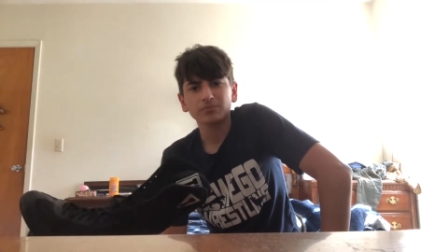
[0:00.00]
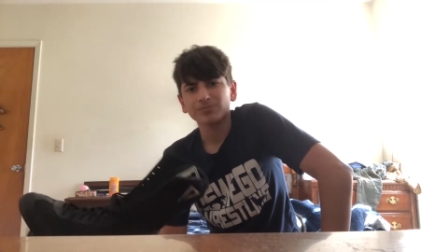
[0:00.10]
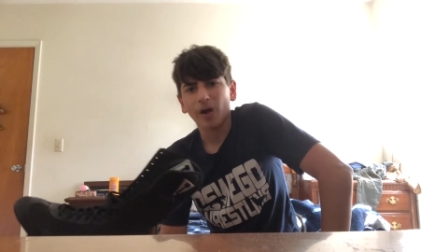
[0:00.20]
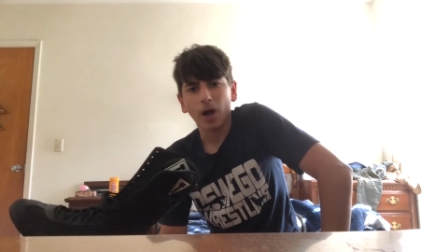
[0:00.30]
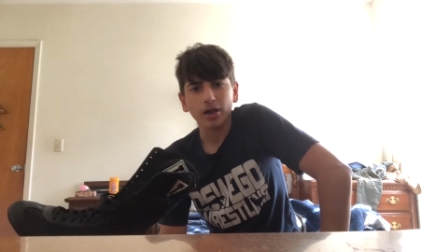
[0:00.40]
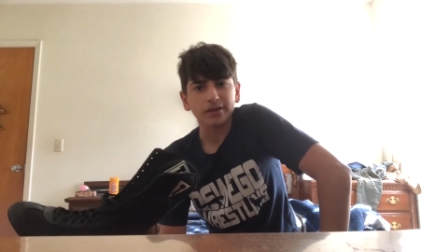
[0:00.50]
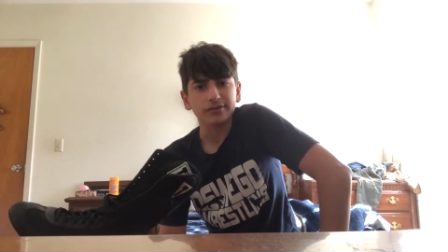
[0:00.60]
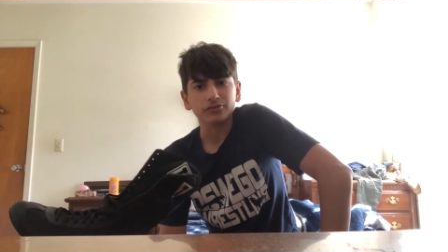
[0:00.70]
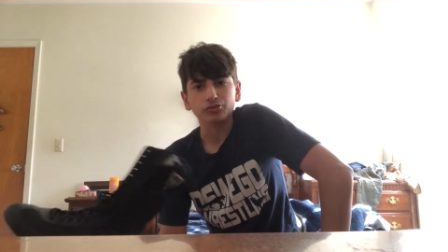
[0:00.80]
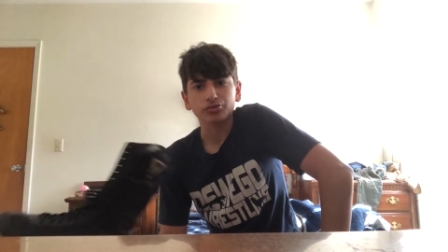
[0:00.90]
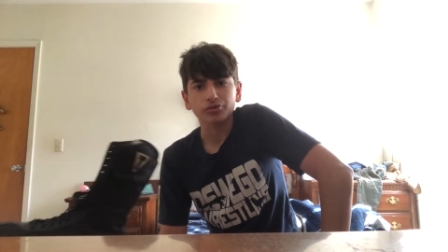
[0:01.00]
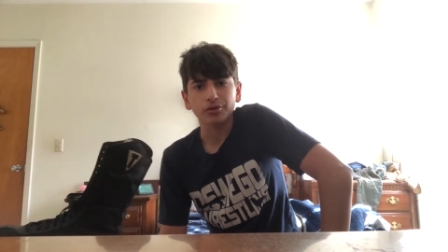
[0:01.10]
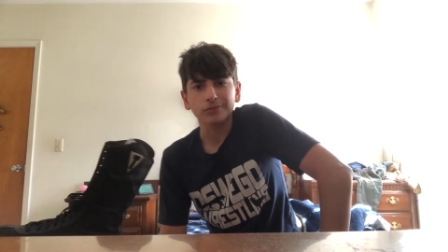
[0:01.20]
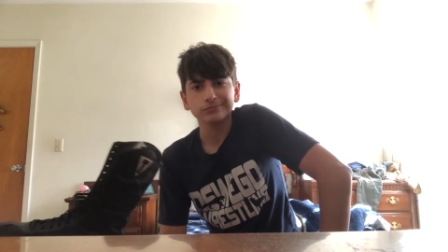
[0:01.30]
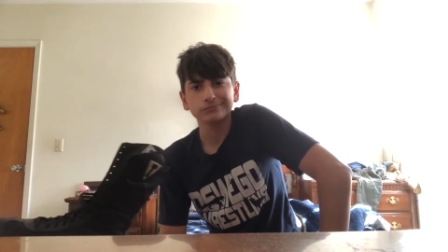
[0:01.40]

August or so.